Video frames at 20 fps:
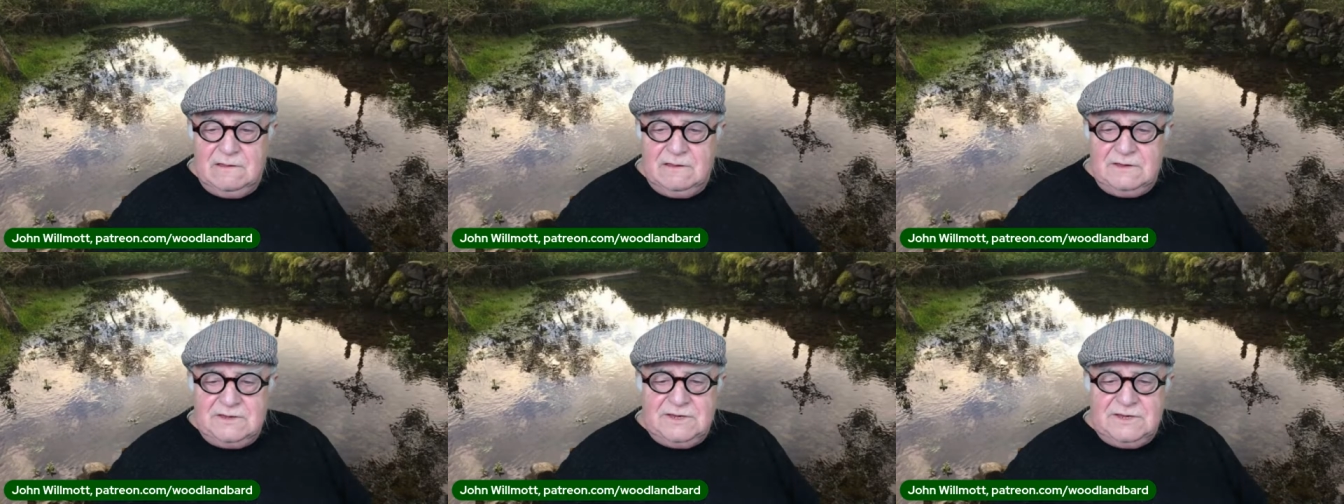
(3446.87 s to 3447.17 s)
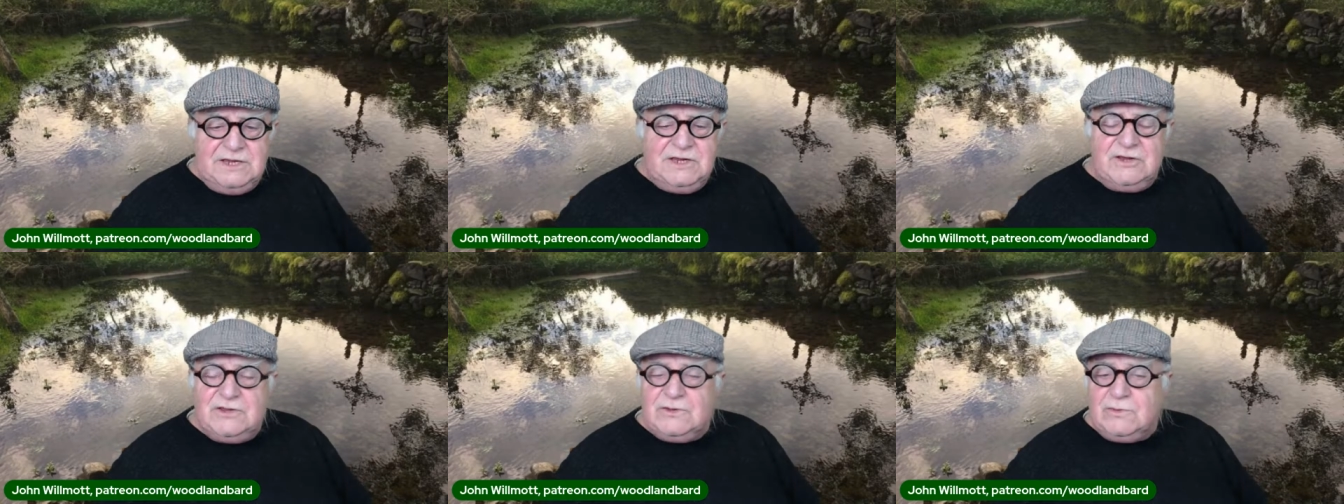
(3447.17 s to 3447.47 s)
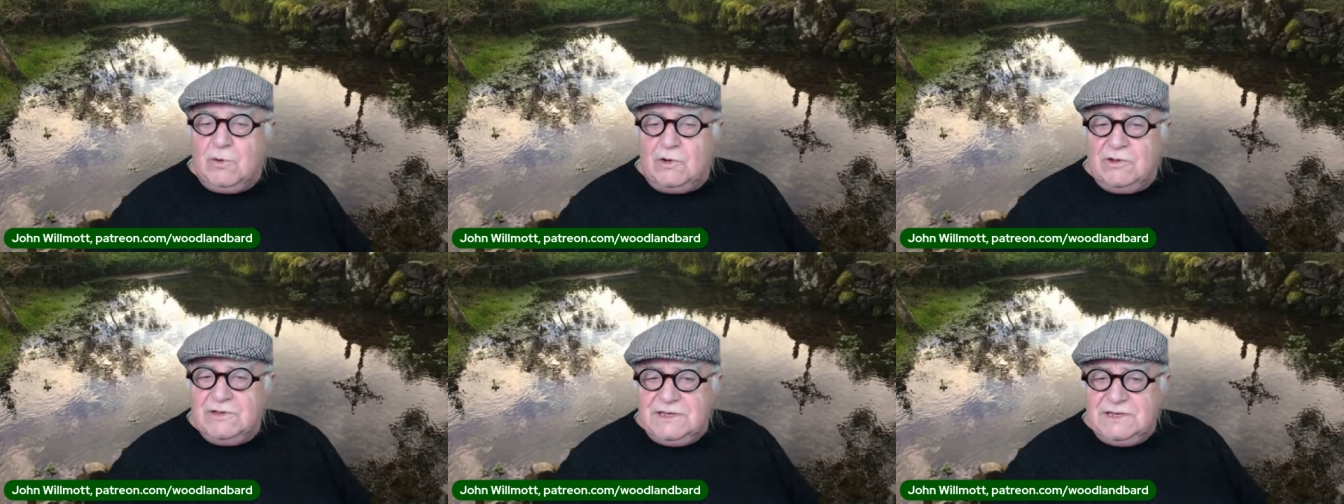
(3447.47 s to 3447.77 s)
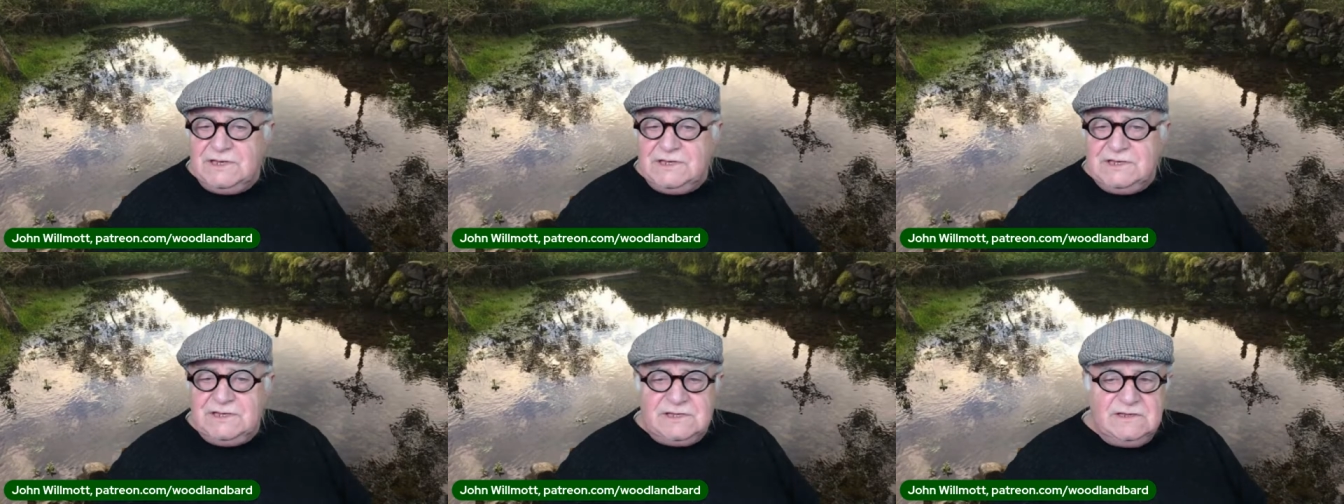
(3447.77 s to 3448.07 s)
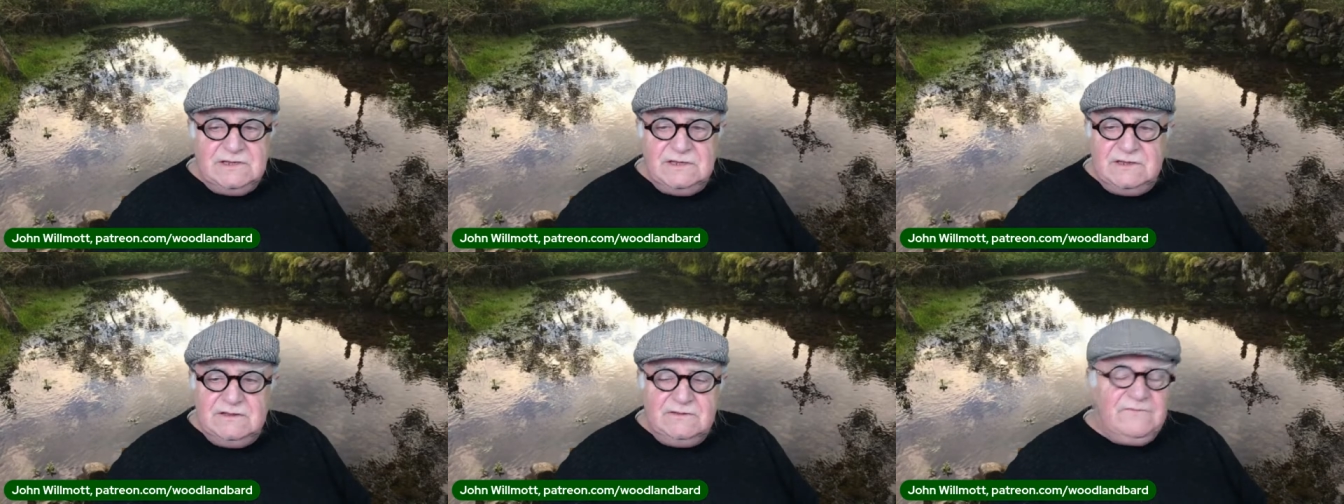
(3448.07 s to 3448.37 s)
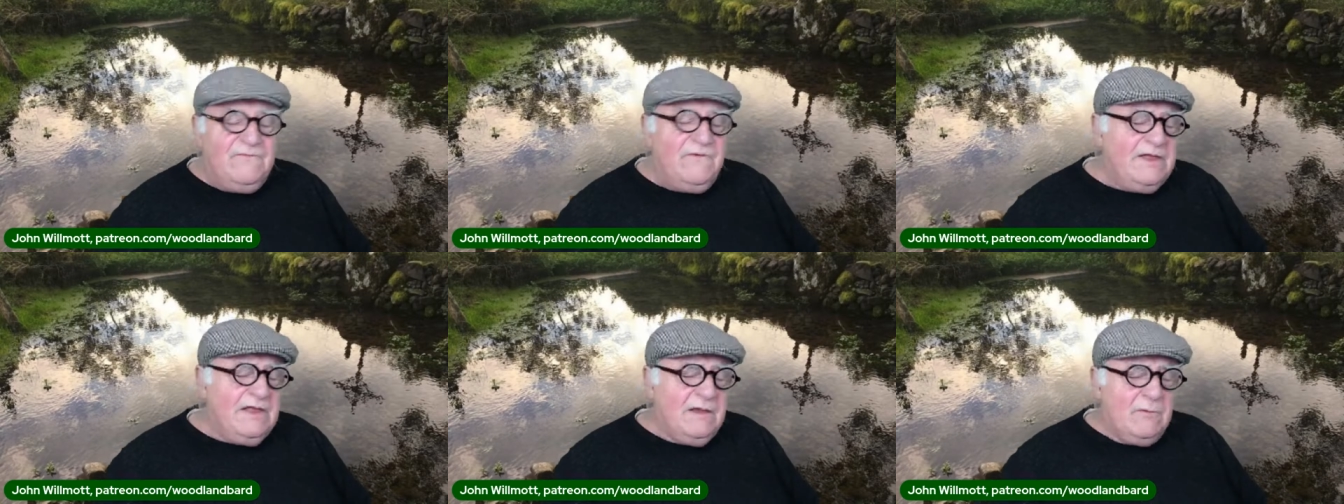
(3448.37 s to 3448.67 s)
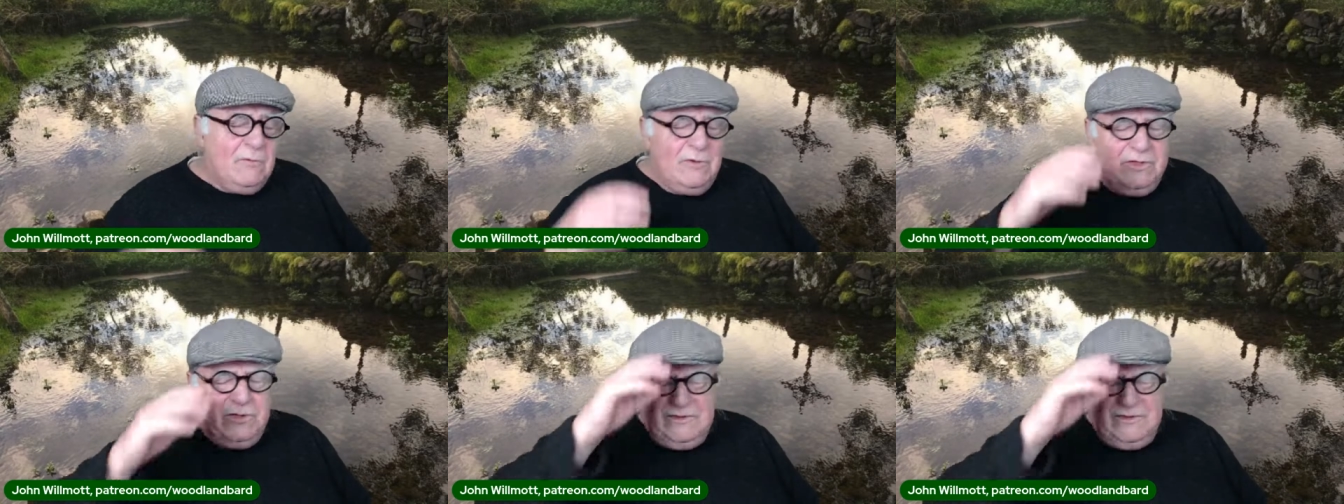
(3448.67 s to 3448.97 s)
she just wanted, fed
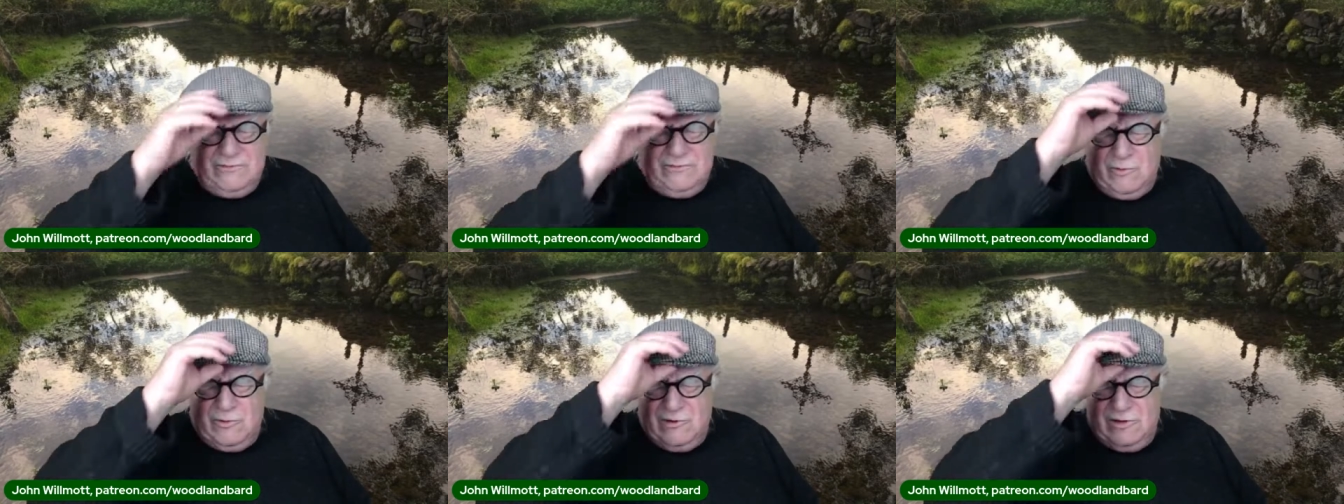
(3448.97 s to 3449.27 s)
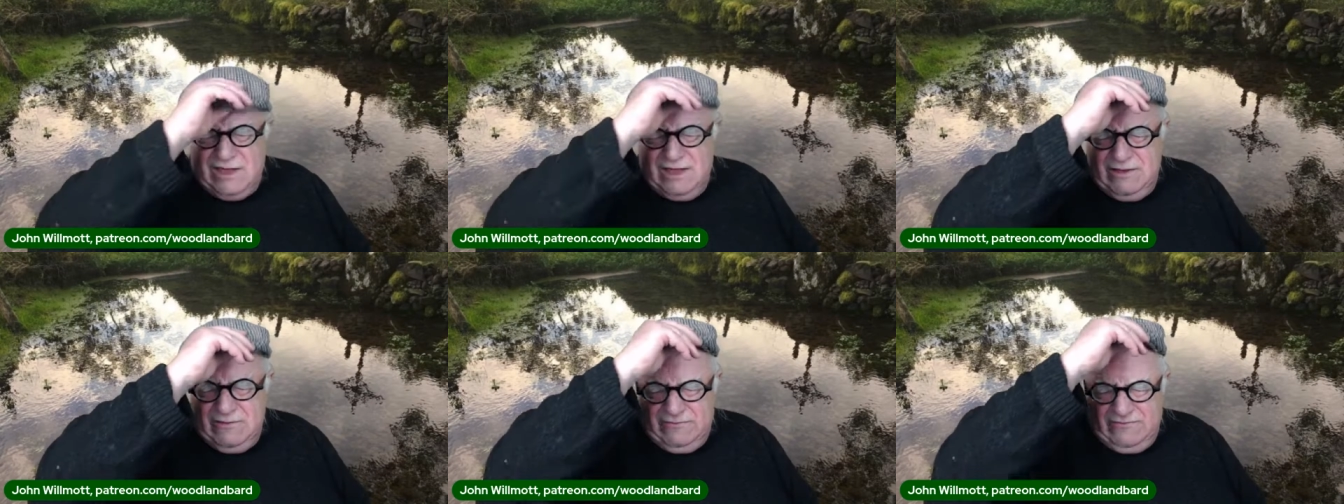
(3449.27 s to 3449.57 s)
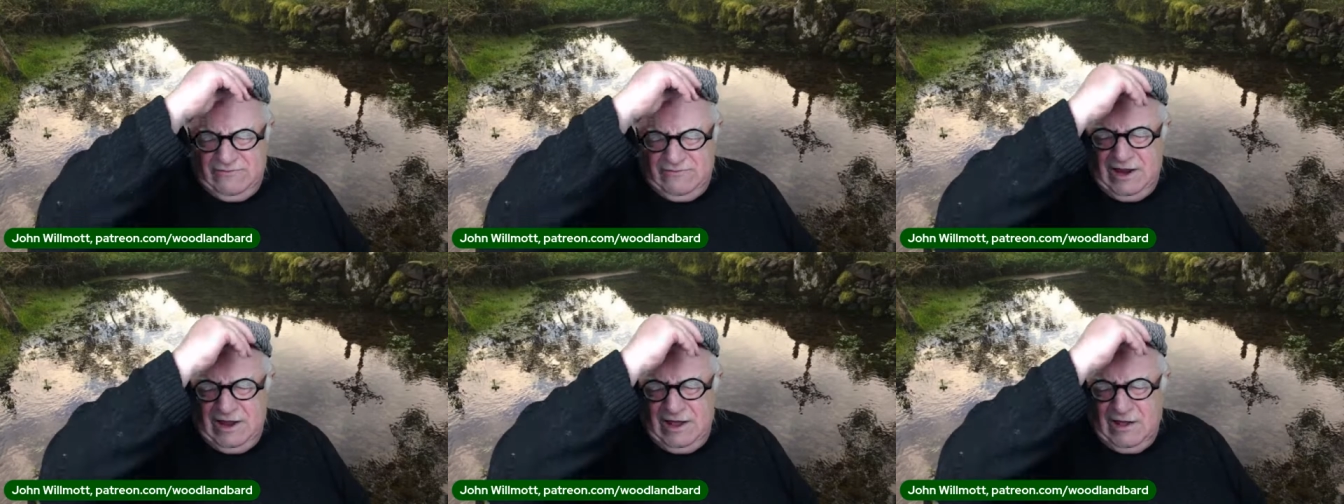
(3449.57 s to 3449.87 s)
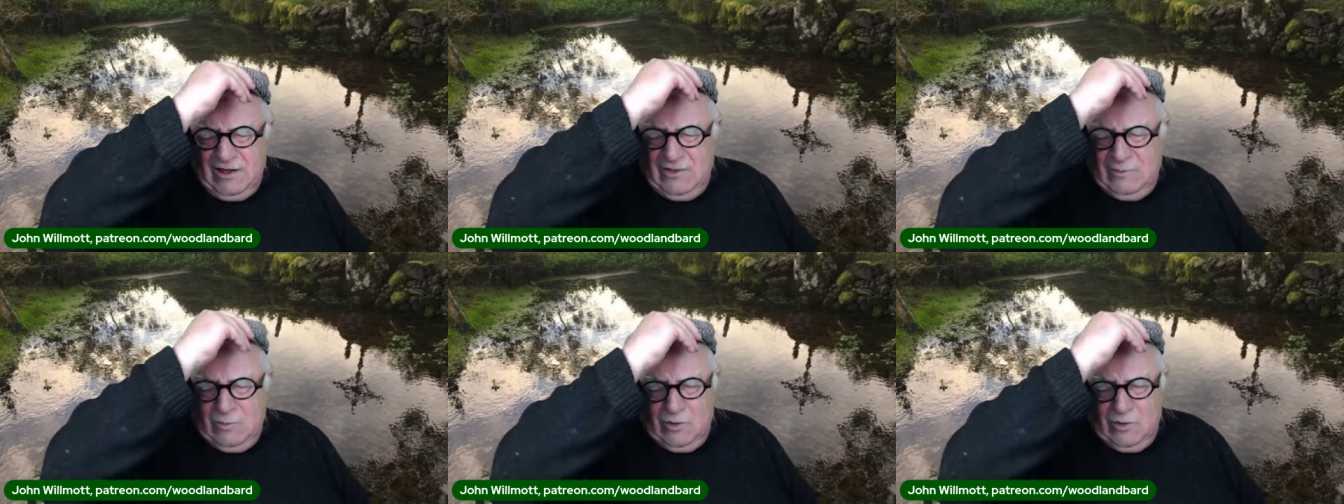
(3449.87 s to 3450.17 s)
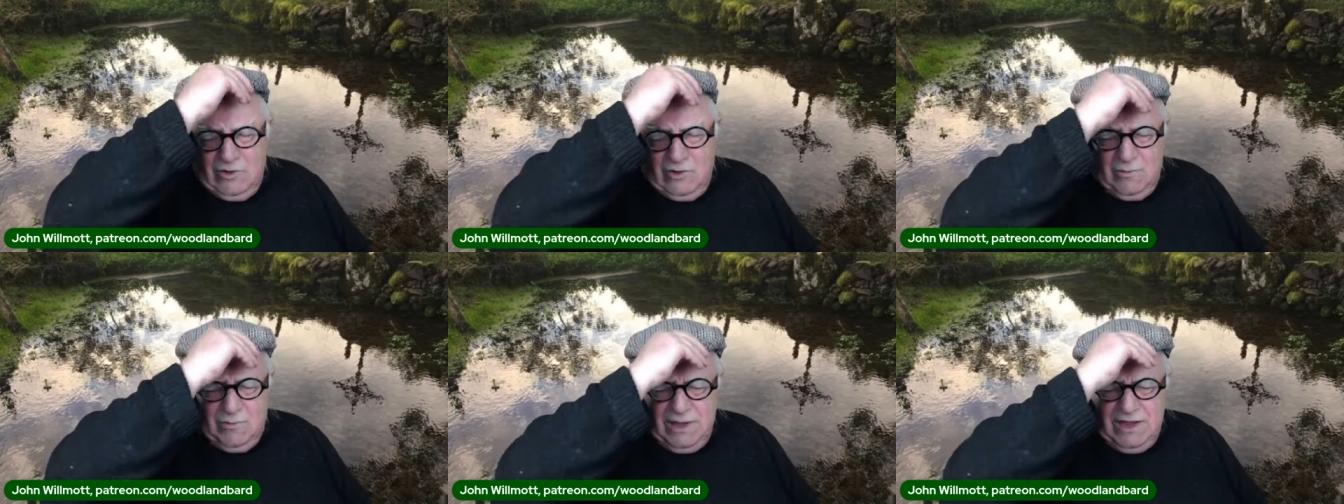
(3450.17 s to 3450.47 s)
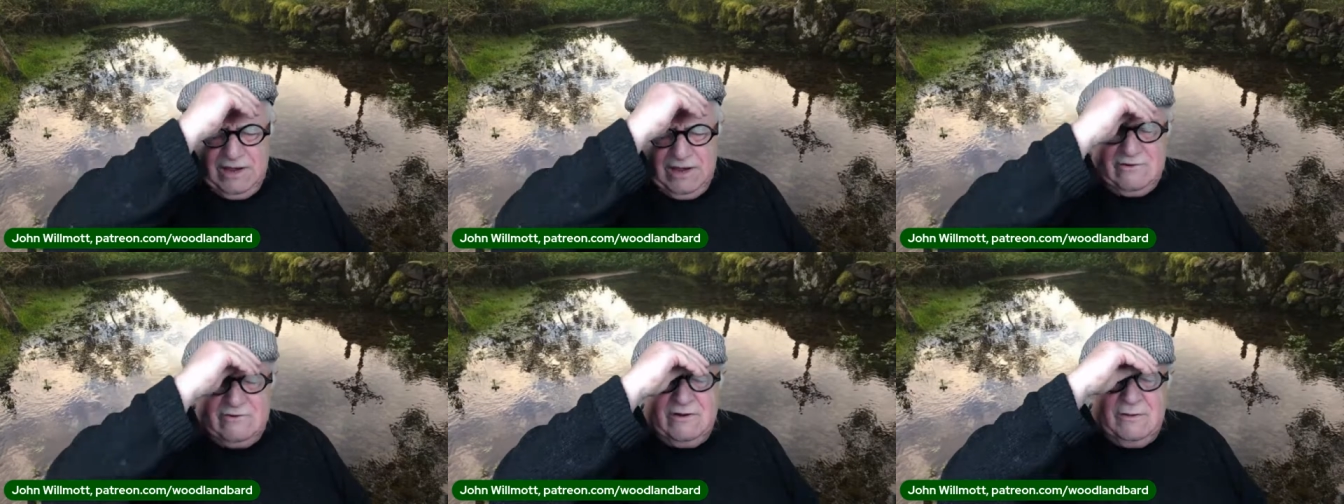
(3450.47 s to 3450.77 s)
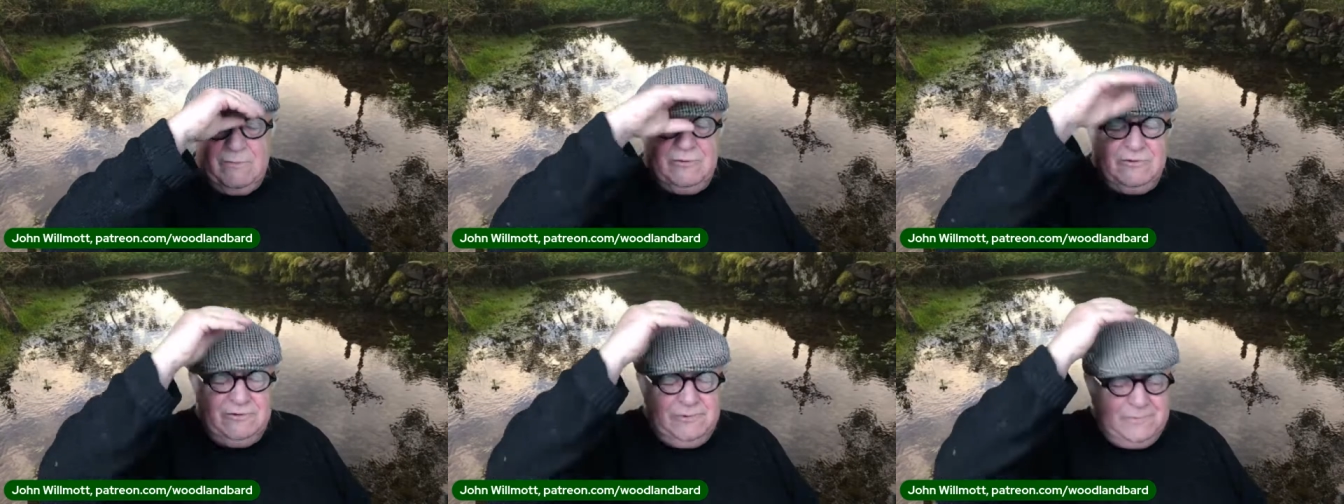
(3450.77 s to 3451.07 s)
up with this working, it was really hard work being
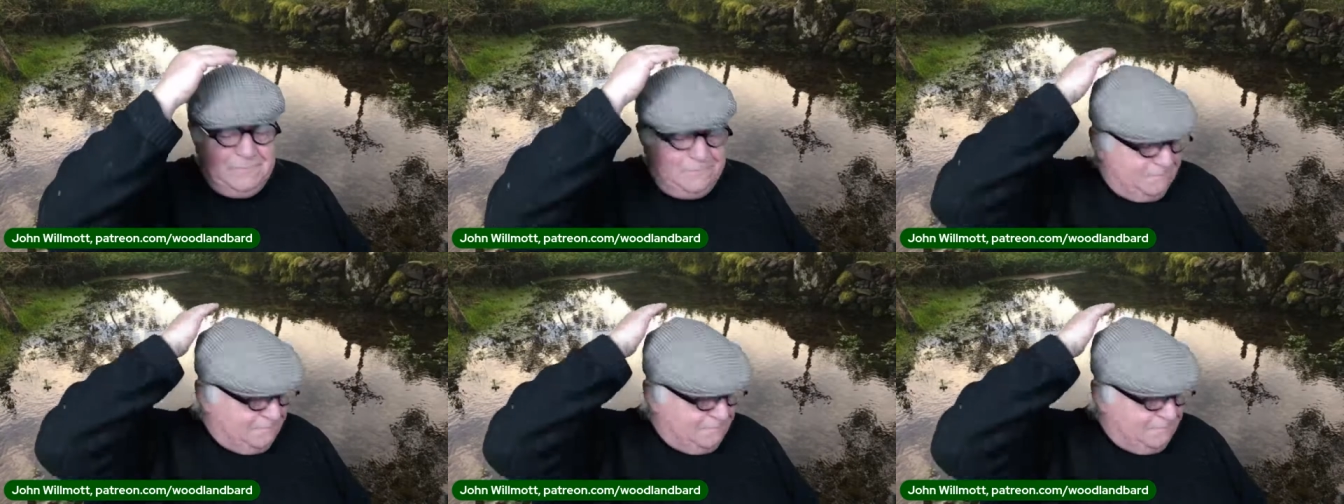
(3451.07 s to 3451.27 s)
crippled,